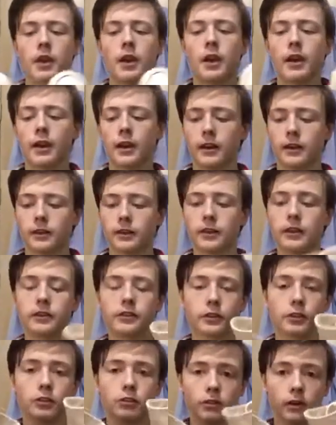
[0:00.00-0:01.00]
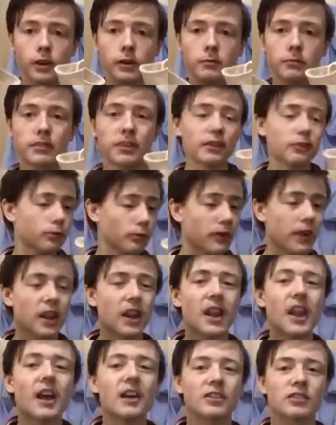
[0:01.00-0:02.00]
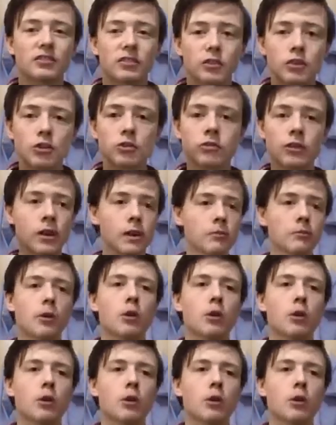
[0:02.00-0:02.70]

And these are cream. These were the last cream